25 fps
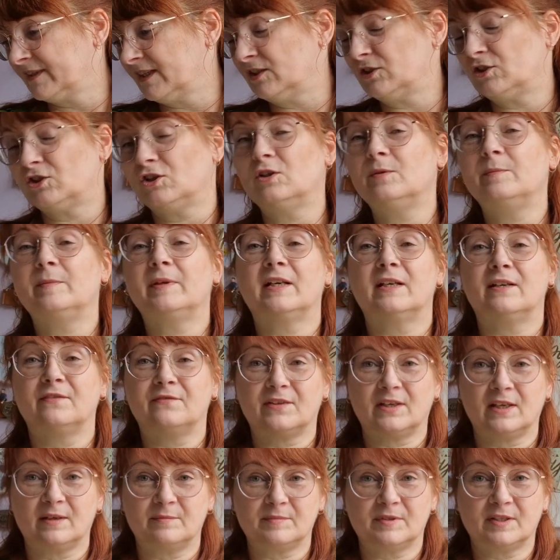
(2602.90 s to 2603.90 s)
Assuming
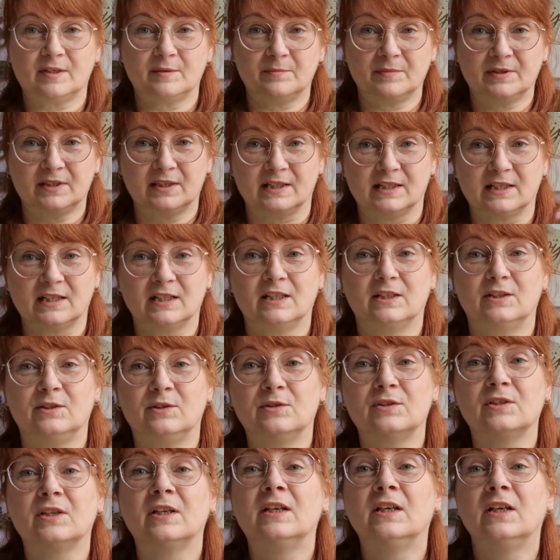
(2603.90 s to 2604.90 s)
I've kept up with the
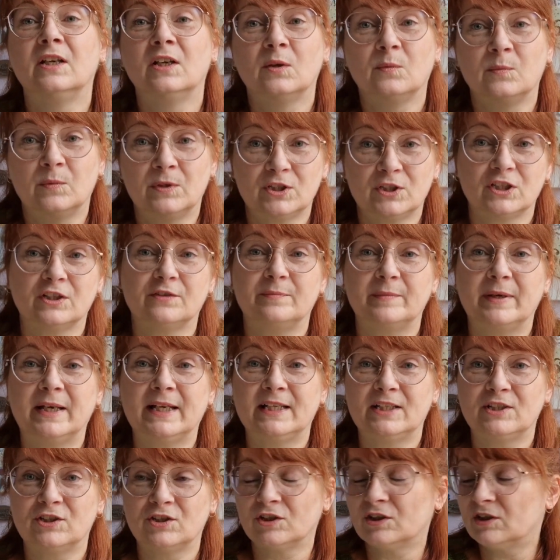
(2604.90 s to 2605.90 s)
clues, which I've
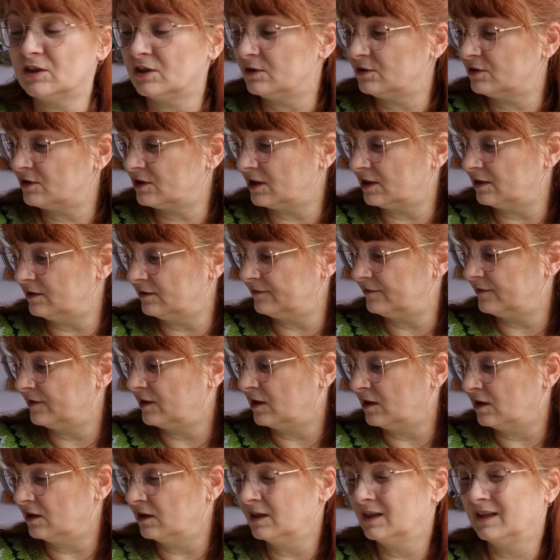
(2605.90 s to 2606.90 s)
managed to do so
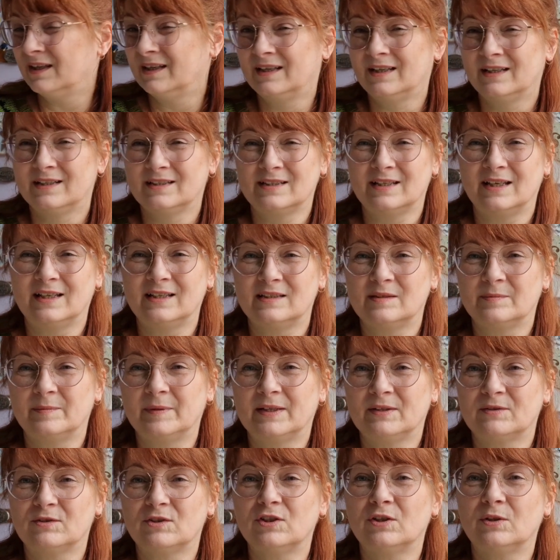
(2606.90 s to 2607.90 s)
far. Takes
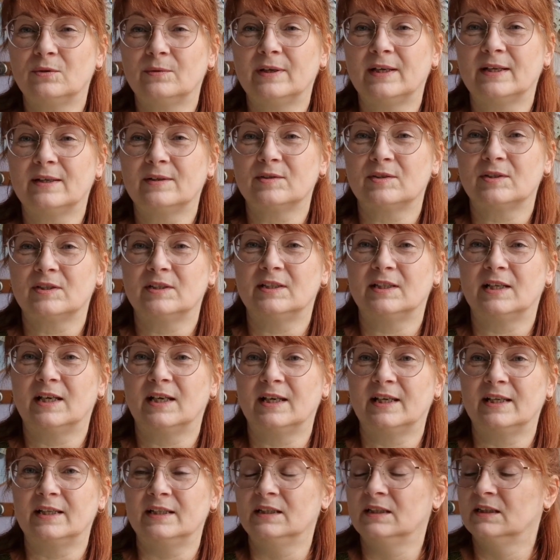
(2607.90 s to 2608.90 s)
about 2 hours a
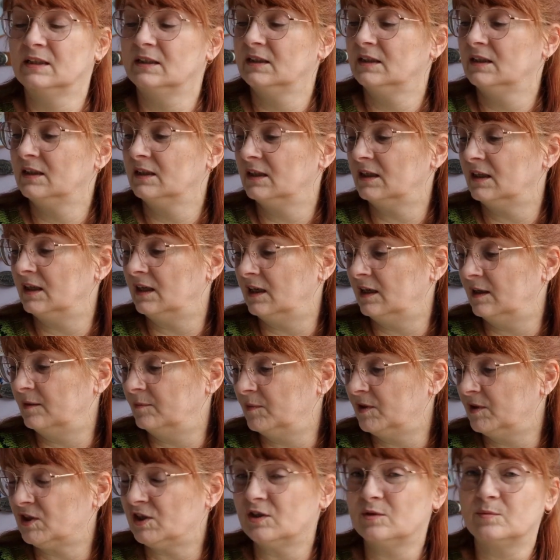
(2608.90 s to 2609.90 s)
day,
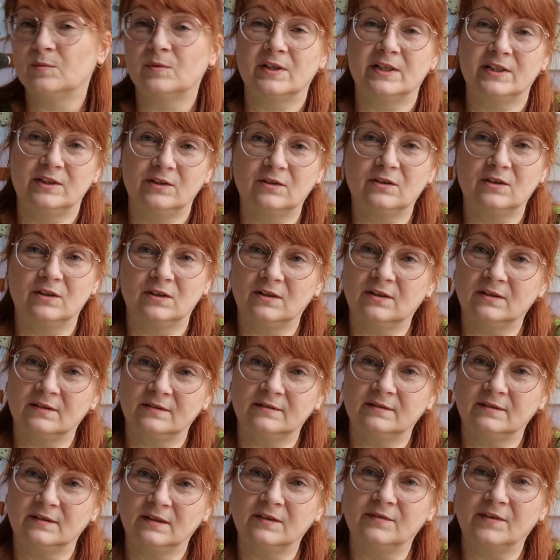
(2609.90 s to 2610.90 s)
which is why not a lot
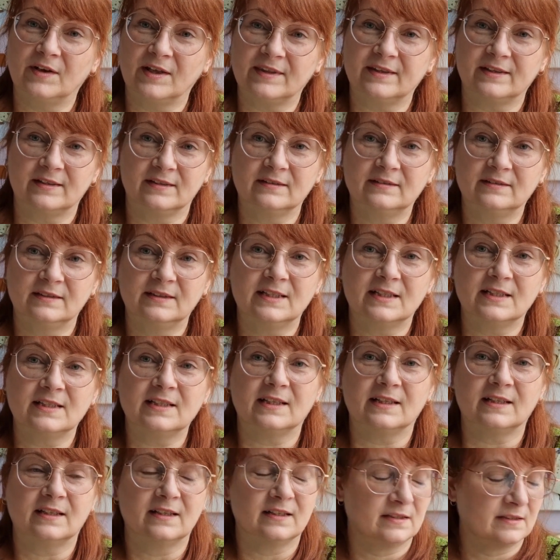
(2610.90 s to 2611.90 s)
of other
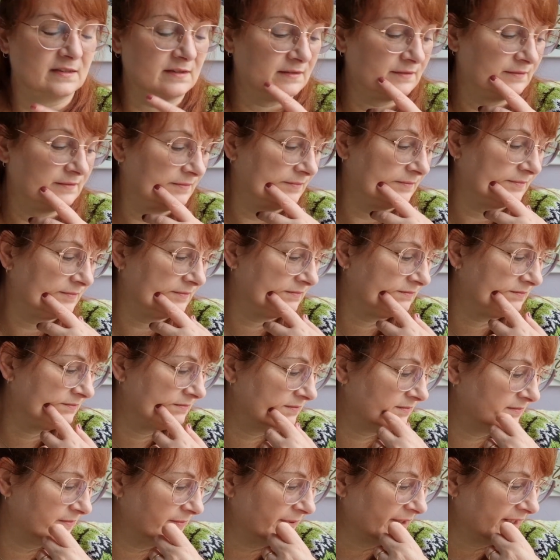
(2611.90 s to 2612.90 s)
knitting has
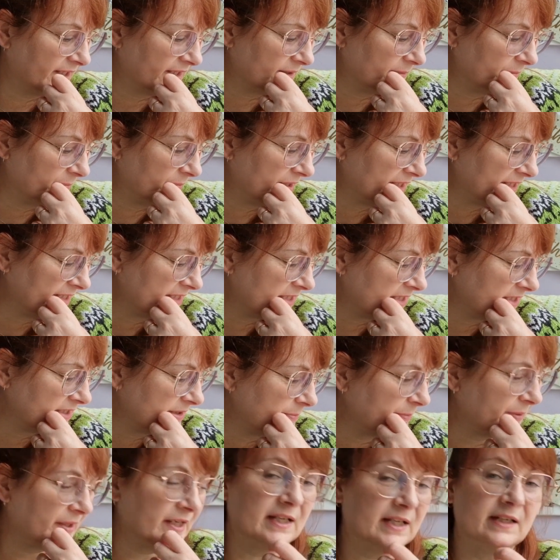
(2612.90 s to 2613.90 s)
been
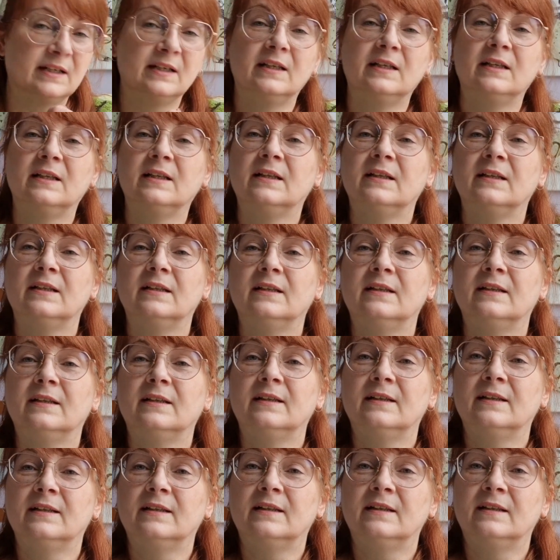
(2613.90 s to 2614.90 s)
completed, but
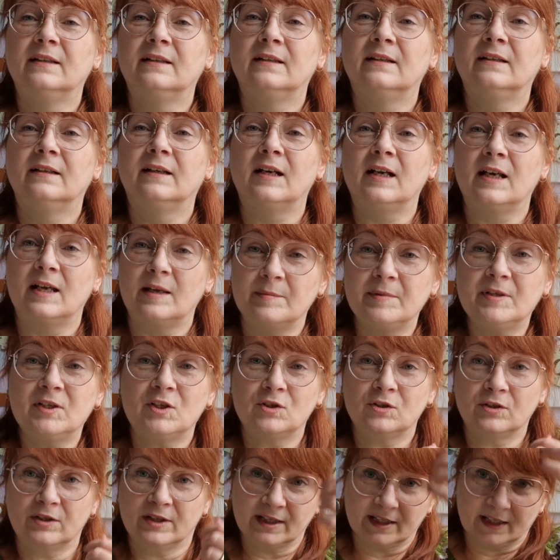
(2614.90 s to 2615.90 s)
I am
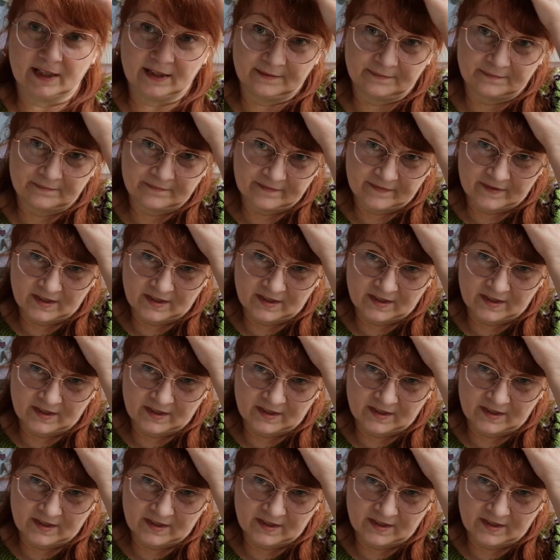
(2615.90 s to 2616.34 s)
enjoying it.